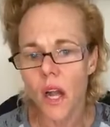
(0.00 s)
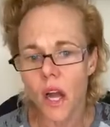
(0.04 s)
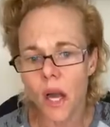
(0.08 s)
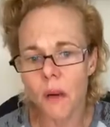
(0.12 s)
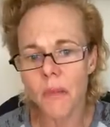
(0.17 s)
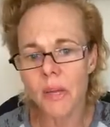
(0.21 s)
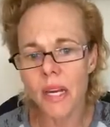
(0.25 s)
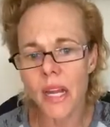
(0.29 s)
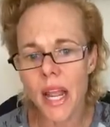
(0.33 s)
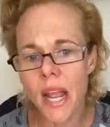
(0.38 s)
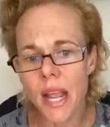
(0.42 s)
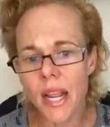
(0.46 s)
I'm
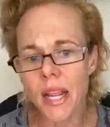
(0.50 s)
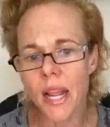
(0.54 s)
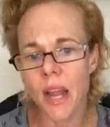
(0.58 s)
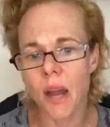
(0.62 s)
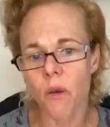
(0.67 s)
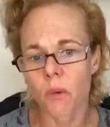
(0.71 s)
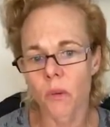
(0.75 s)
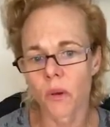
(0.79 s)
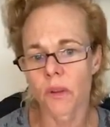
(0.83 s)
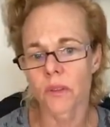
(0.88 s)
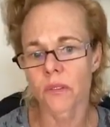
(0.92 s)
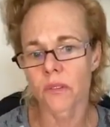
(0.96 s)
gonna hang
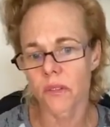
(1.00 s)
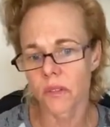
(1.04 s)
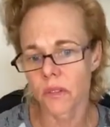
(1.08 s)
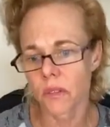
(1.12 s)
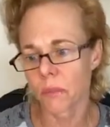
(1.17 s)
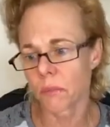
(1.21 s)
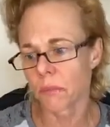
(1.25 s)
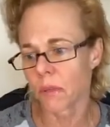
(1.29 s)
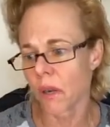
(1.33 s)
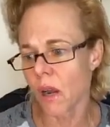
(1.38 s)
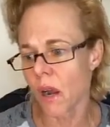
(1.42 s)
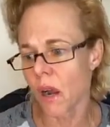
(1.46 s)
out with
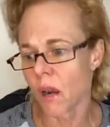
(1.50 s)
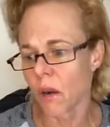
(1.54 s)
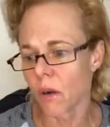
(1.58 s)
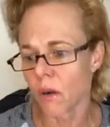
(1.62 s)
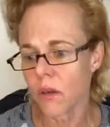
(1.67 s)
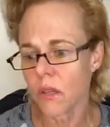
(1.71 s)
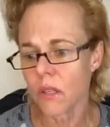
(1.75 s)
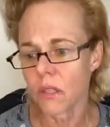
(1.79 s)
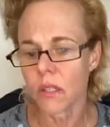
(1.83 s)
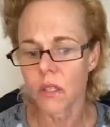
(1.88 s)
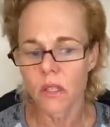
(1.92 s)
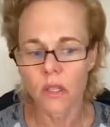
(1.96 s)
the
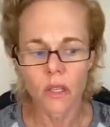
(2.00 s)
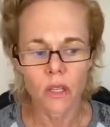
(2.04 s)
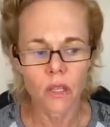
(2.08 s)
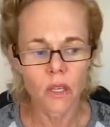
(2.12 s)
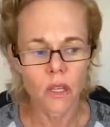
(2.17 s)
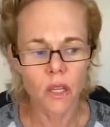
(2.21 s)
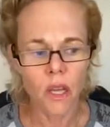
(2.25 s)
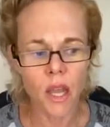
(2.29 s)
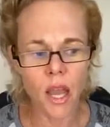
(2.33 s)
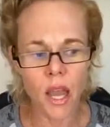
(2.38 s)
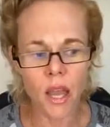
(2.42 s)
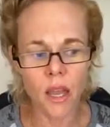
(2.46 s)
bro.
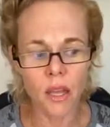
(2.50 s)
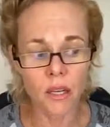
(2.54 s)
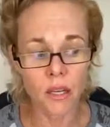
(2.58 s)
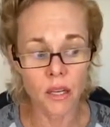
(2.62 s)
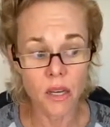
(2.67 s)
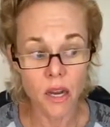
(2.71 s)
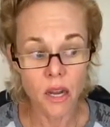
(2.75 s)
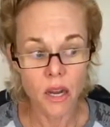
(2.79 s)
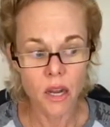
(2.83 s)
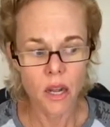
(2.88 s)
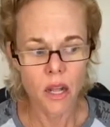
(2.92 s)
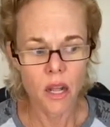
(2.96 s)

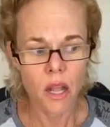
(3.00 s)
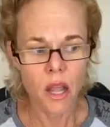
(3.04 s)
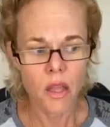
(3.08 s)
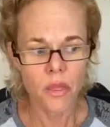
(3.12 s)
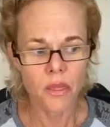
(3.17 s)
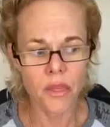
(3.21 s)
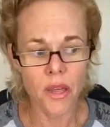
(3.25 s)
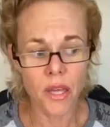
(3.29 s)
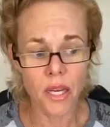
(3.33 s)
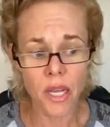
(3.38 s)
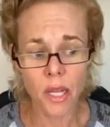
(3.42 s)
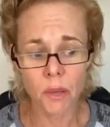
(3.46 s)
And
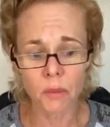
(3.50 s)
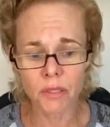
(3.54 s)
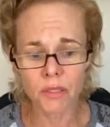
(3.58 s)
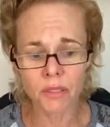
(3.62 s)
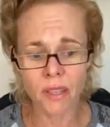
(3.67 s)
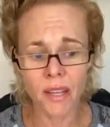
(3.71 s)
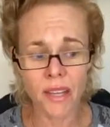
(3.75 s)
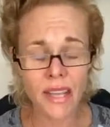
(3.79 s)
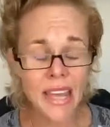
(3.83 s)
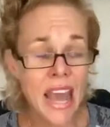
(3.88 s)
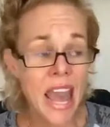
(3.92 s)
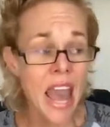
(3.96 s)
then he was
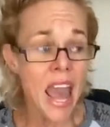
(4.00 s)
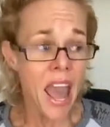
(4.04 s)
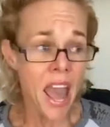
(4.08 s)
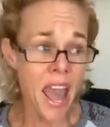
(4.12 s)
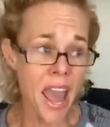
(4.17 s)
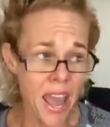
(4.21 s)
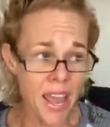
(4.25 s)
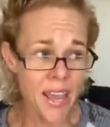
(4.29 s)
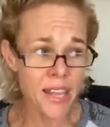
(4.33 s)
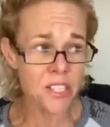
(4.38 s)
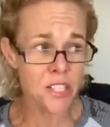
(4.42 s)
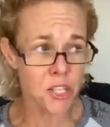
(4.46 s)
like,
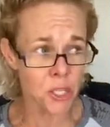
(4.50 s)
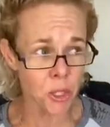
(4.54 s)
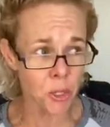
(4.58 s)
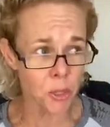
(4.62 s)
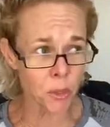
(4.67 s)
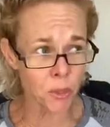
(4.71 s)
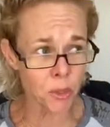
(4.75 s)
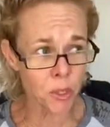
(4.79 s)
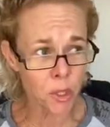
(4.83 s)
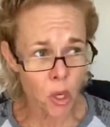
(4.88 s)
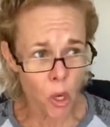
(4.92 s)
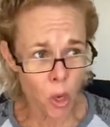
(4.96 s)
hey
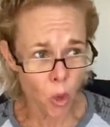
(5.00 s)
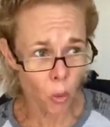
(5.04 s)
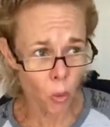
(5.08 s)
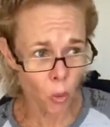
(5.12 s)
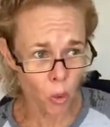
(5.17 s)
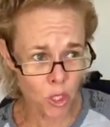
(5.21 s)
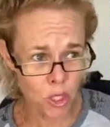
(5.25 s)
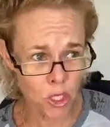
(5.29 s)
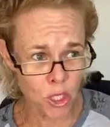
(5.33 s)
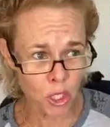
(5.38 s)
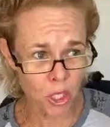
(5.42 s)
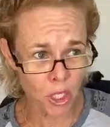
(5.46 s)
dude,
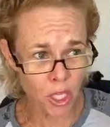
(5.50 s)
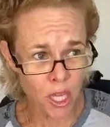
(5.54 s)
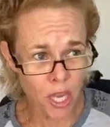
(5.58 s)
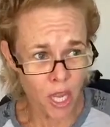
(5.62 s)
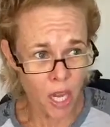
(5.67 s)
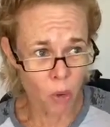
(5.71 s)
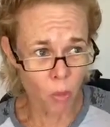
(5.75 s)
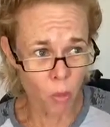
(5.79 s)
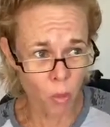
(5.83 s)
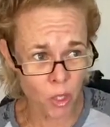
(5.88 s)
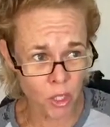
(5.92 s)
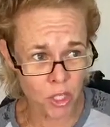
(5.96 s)
would you
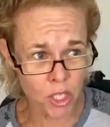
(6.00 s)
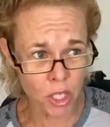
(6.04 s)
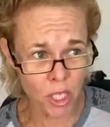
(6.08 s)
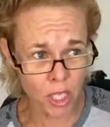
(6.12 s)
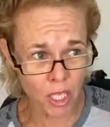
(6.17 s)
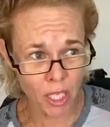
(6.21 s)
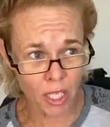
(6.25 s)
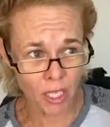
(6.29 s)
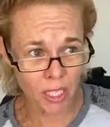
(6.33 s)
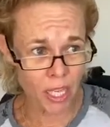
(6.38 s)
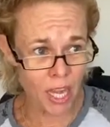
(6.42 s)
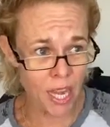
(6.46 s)

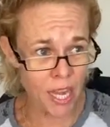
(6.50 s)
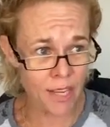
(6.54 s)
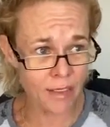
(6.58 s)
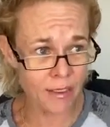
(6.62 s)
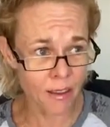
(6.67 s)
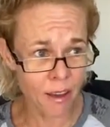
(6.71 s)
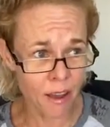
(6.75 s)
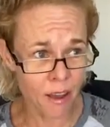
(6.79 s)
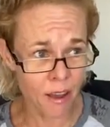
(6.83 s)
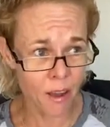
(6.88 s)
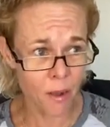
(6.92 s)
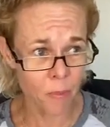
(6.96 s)
like
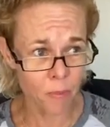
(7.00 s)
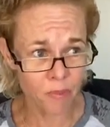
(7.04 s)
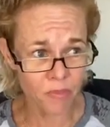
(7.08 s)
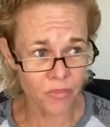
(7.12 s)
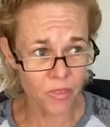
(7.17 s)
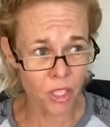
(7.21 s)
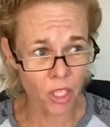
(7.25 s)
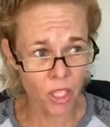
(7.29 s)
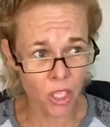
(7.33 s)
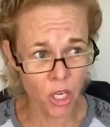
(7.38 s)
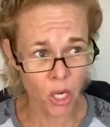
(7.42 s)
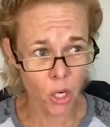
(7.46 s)
a
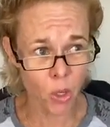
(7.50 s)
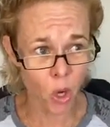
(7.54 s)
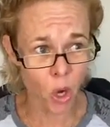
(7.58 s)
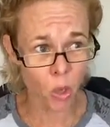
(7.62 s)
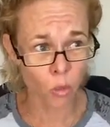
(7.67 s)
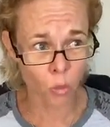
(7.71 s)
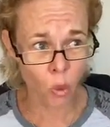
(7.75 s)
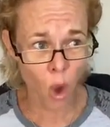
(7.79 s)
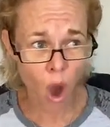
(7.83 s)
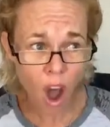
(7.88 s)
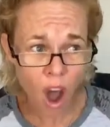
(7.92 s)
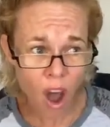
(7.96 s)

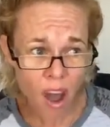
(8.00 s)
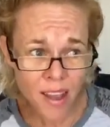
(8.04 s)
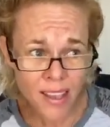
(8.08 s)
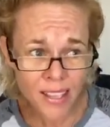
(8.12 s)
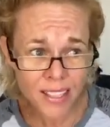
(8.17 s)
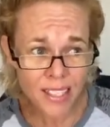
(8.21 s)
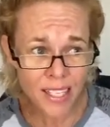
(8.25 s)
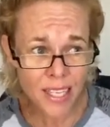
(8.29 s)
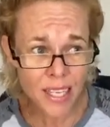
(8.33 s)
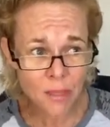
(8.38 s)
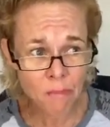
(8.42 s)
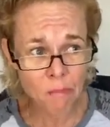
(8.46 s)

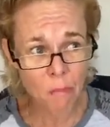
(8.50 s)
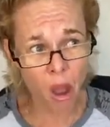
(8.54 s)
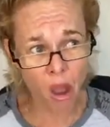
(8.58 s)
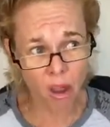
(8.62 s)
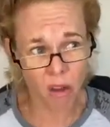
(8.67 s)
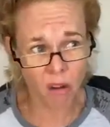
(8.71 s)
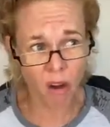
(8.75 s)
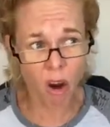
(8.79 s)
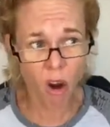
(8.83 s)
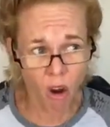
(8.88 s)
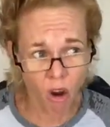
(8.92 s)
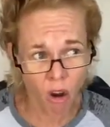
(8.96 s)
ride in my
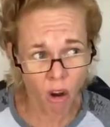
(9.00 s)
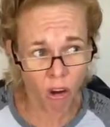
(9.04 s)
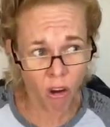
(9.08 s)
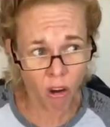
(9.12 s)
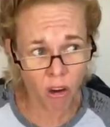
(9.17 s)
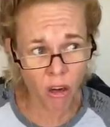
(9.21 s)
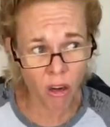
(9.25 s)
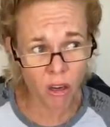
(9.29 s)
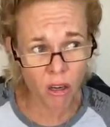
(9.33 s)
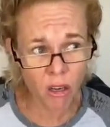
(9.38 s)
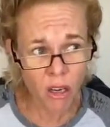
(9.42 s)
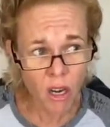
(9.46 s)

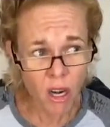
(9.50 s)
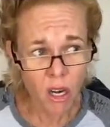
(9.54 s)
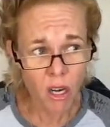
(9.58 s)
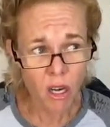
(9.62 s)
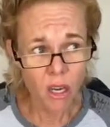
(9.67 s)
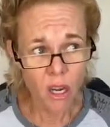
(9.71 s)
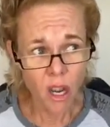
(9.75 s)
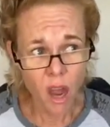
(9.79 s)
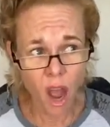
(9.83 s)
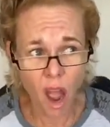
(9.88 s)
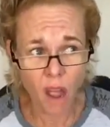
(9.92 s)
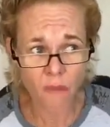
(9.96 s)
car
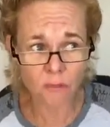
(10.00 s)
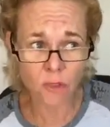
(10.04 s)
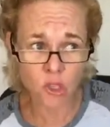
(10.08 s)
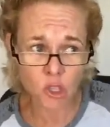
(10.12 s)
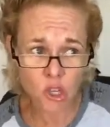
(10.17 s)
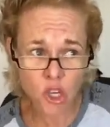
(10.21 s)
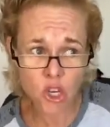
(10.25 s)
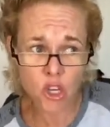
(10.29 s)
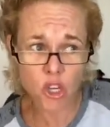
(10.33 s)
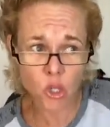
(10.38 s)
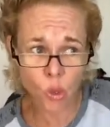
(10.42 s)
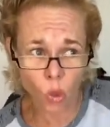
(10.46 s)

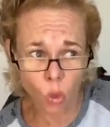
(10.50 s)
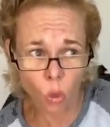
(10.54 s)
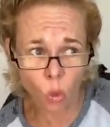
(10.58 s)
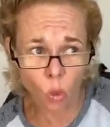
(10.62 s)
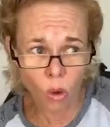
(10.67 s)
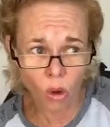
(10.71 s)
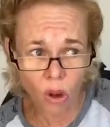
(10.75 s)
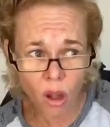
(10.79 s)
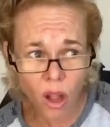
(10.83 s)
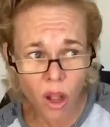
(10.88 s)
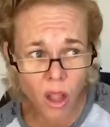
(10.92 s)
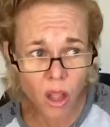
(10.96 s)
after
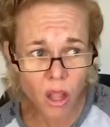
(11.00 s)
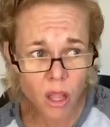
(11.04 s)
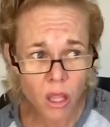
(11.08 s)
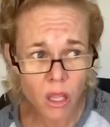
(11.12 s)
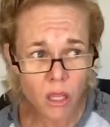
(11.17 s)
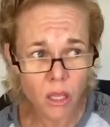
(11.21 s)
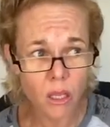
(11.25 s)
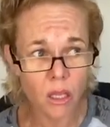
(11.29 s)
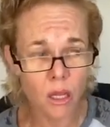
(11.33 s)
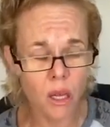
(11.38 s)
school?